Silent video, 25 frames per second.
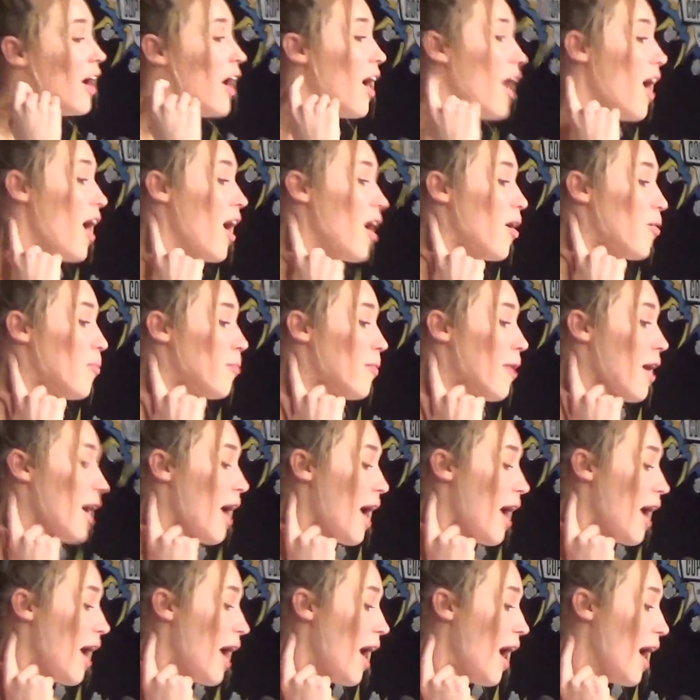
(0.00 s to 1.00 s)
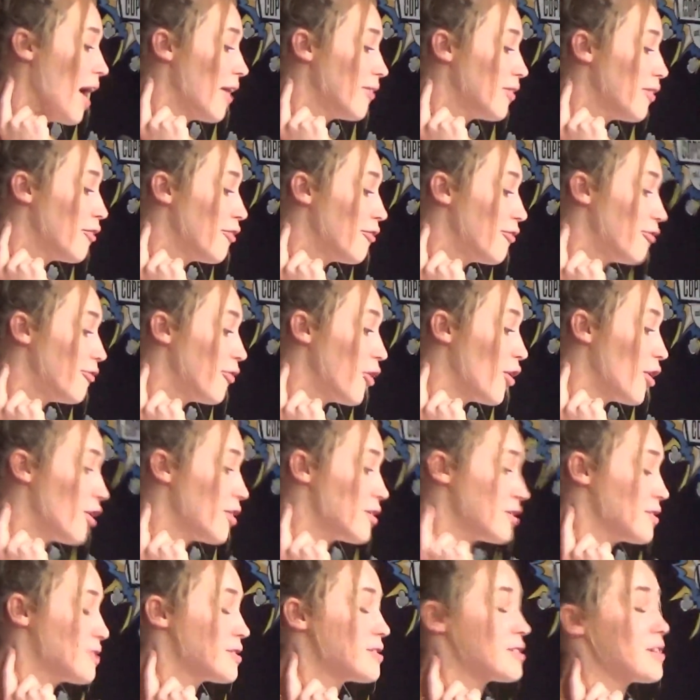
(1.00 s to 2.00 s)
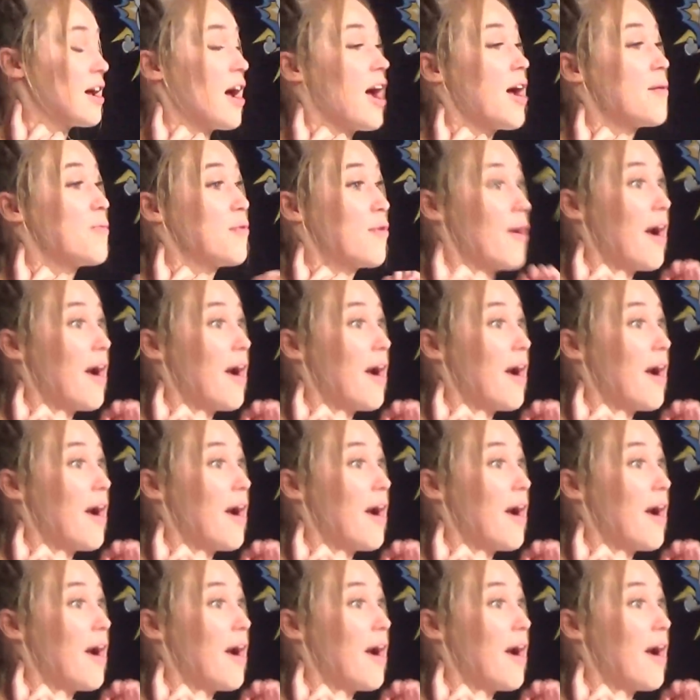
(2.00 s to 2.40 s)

Um, and the first time we